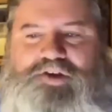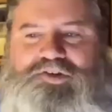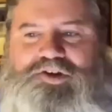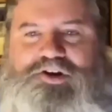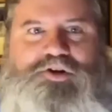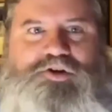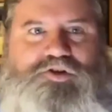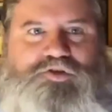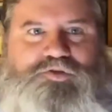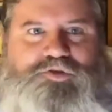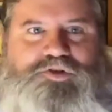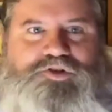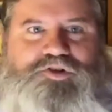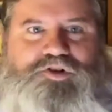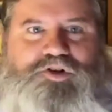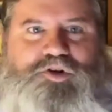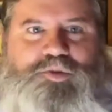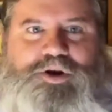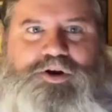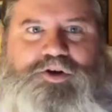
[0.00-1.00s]
news for
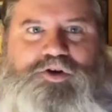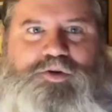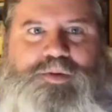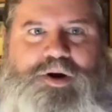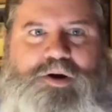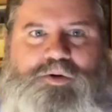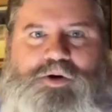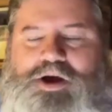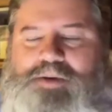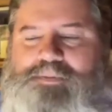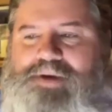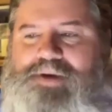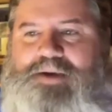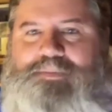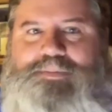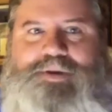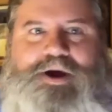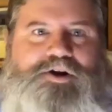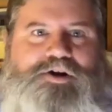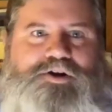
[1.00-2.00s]
sure. But Kumar will come back
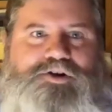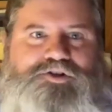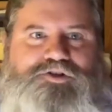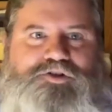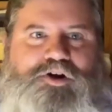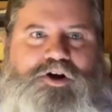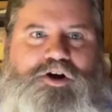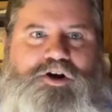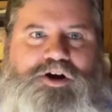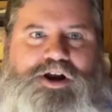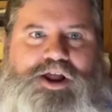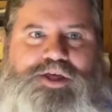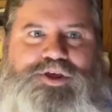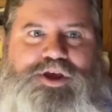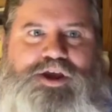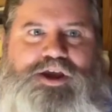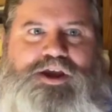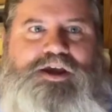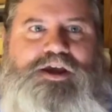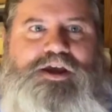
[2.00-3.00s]
better and stronger. And I
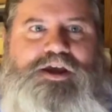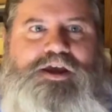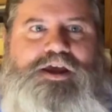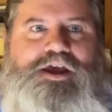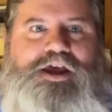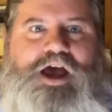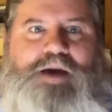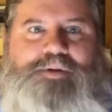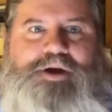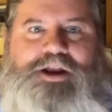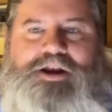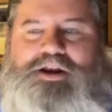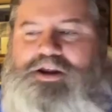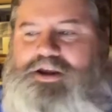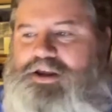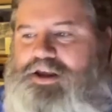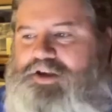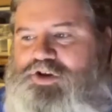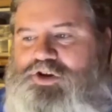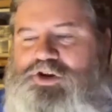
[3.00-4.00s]
think,
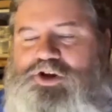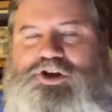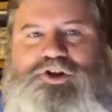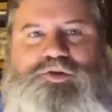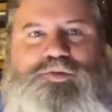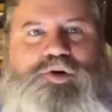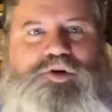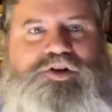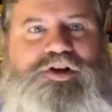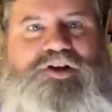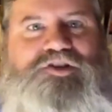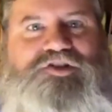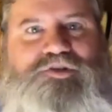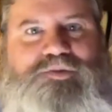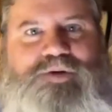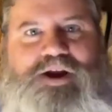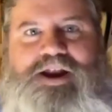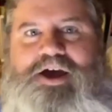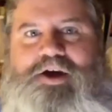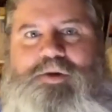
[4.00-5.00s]
if you look at the rotation
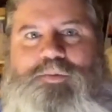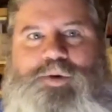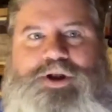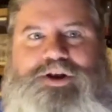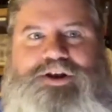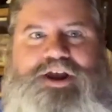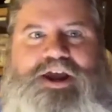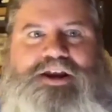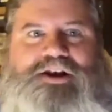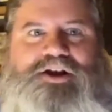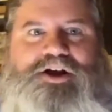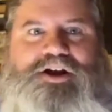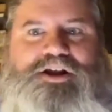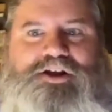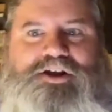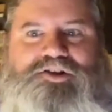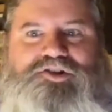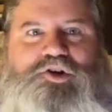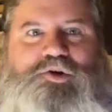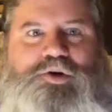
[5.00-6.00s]
right now and what Dane Dunning
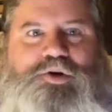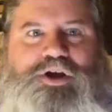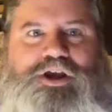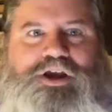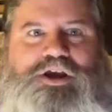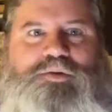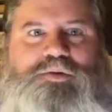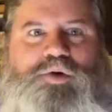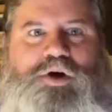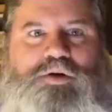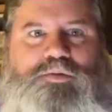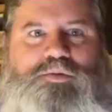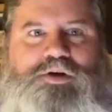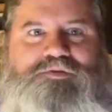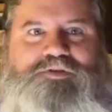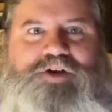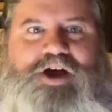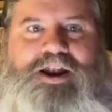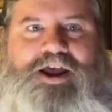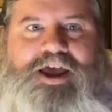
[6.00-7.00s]
is doing and what we've
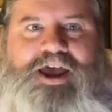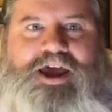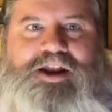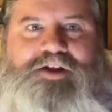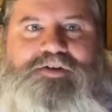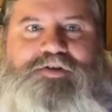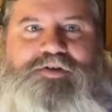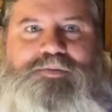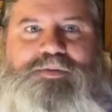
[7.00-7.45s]
got ahead of him,